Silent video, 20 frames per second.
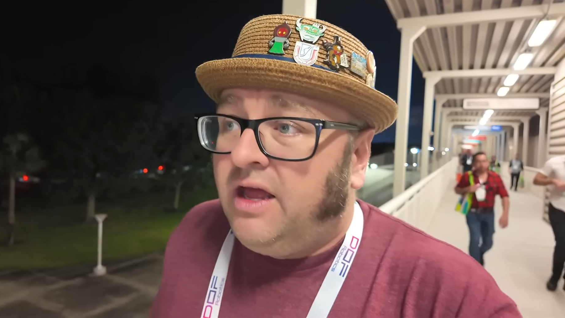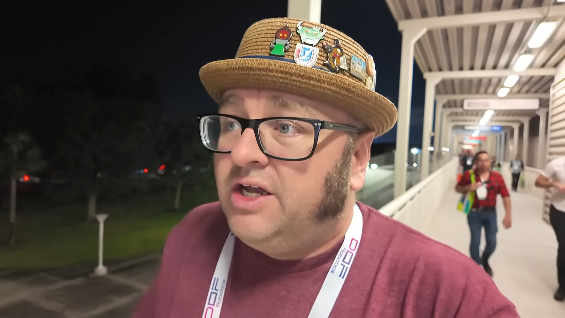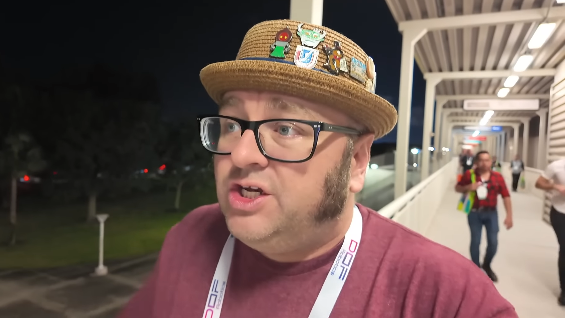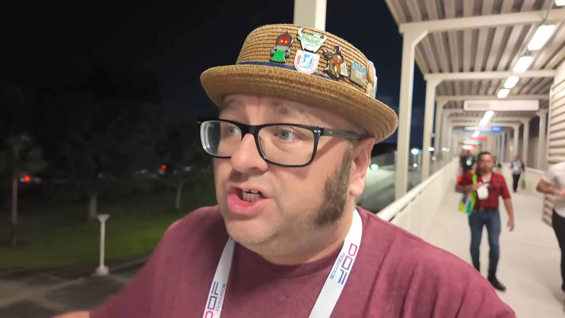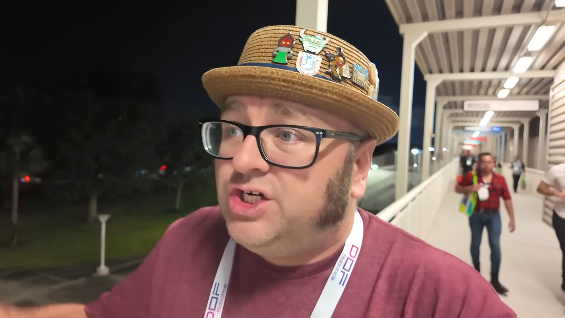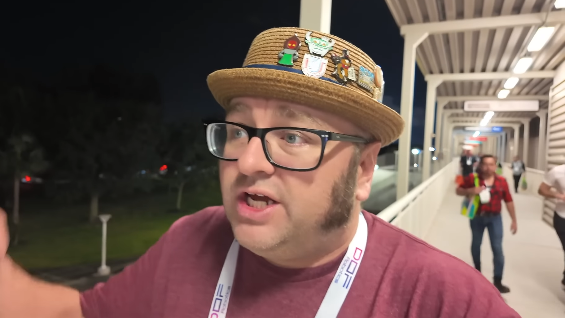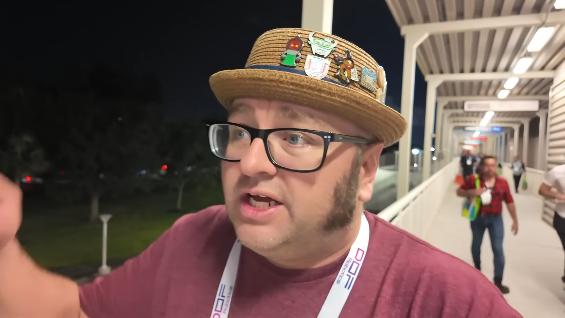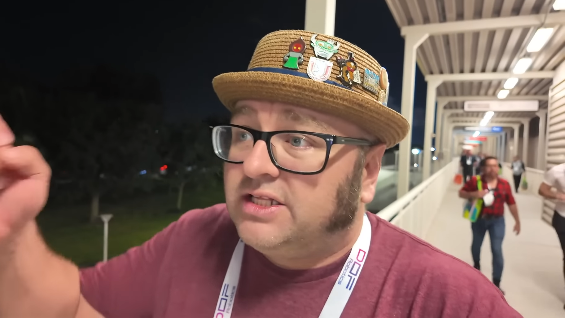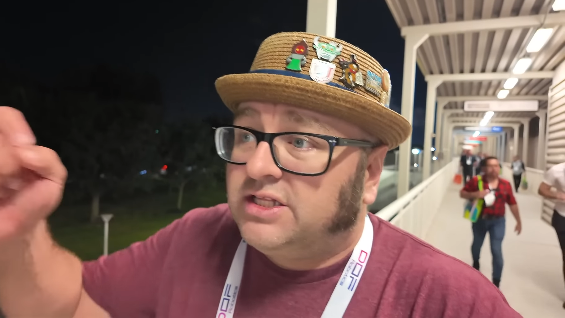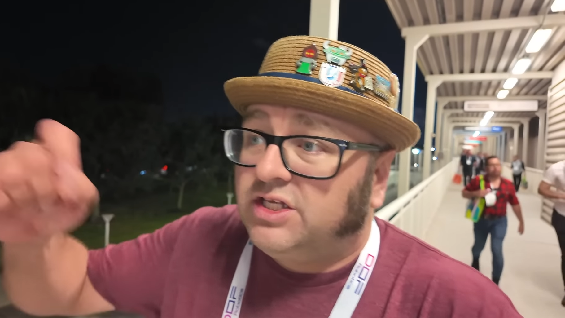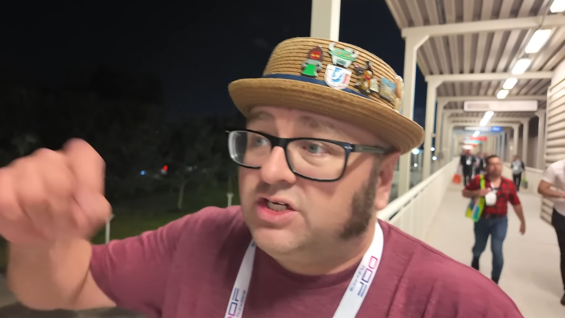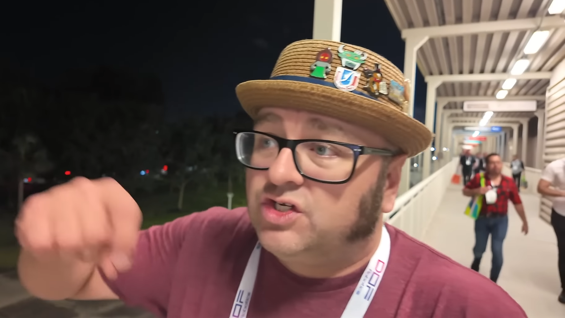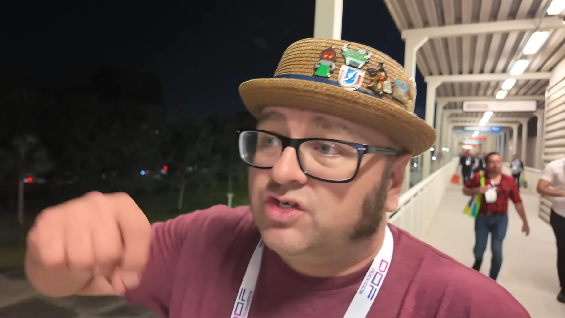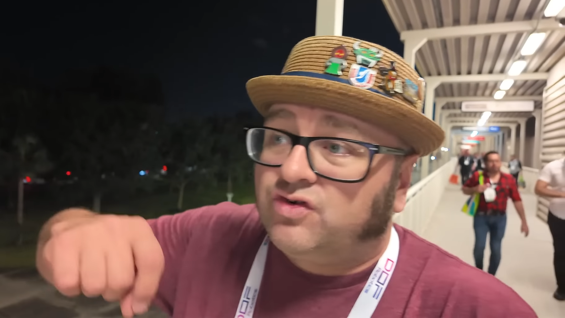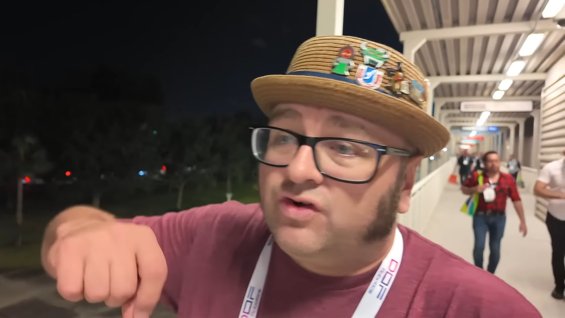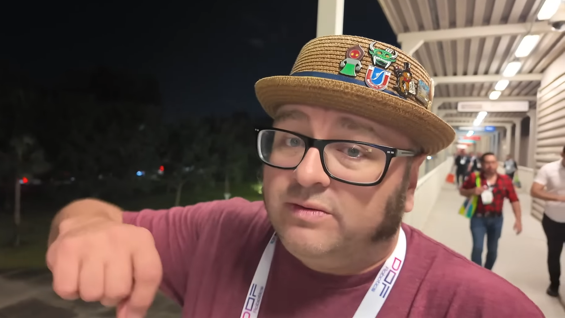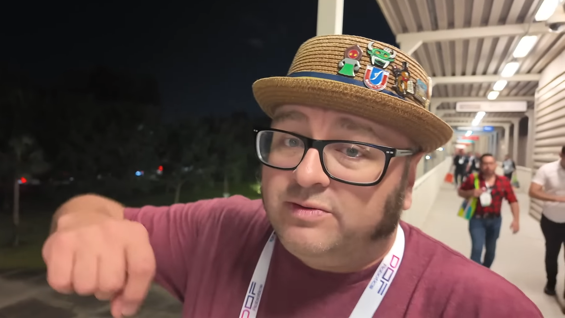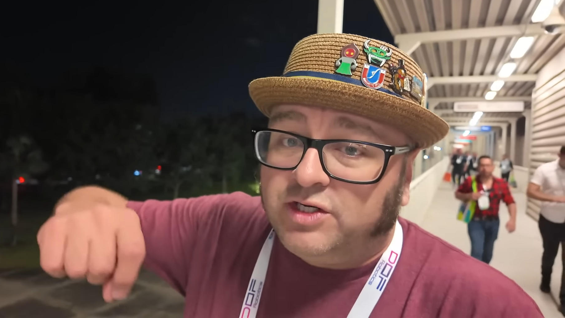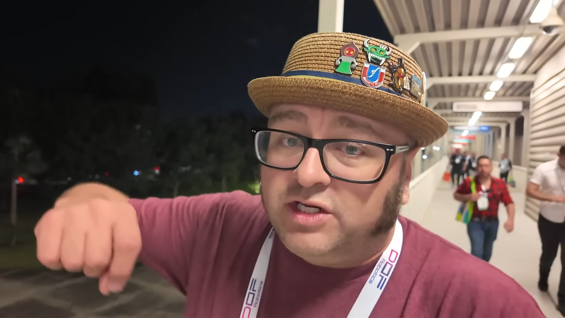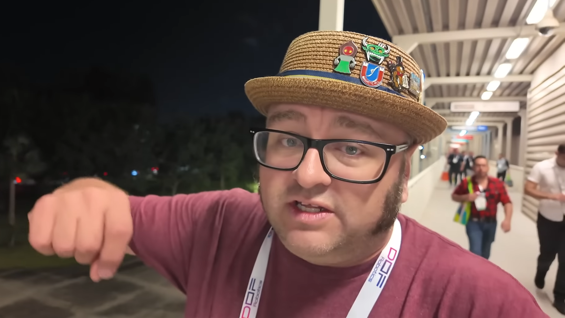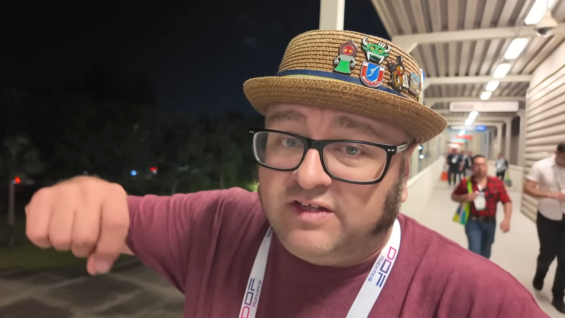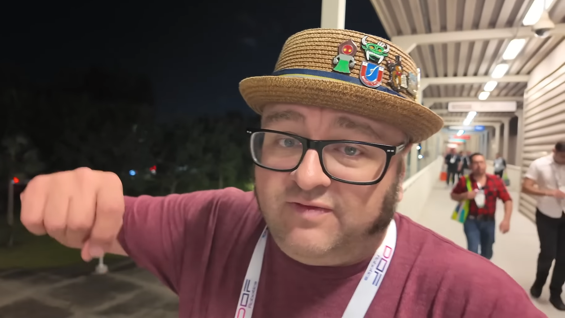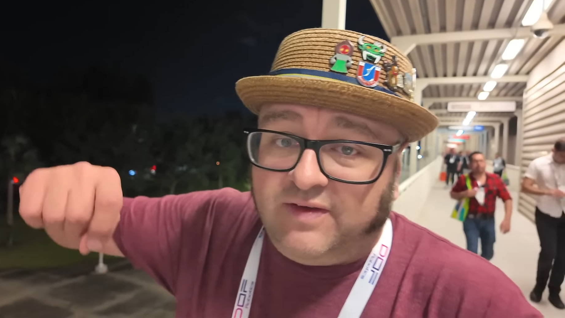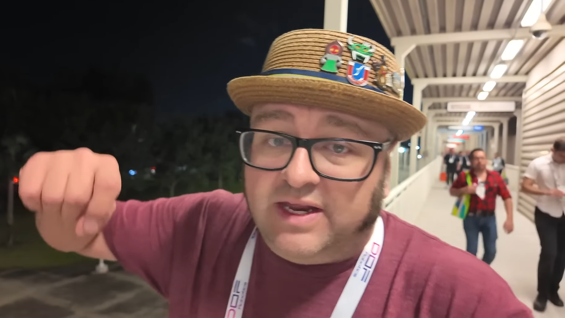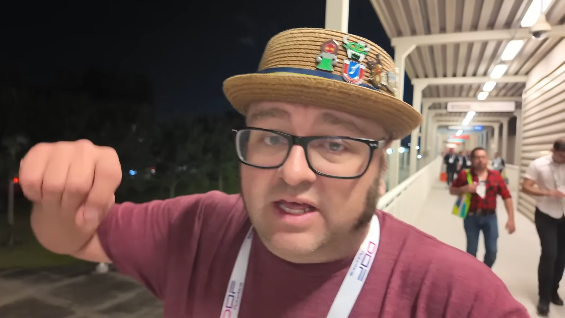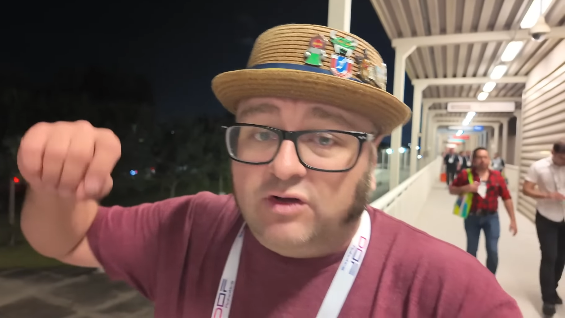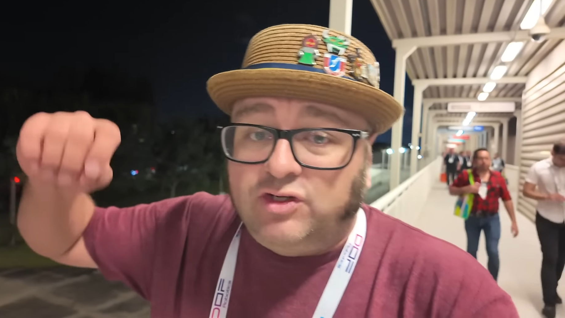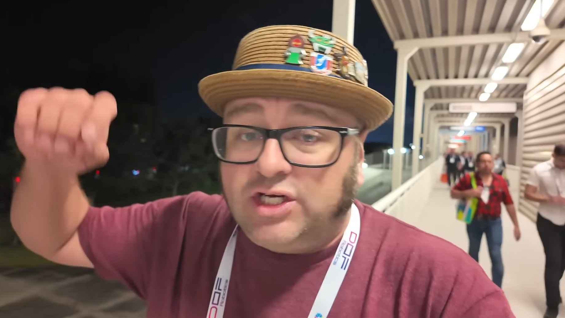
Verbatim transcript: check the description of this video.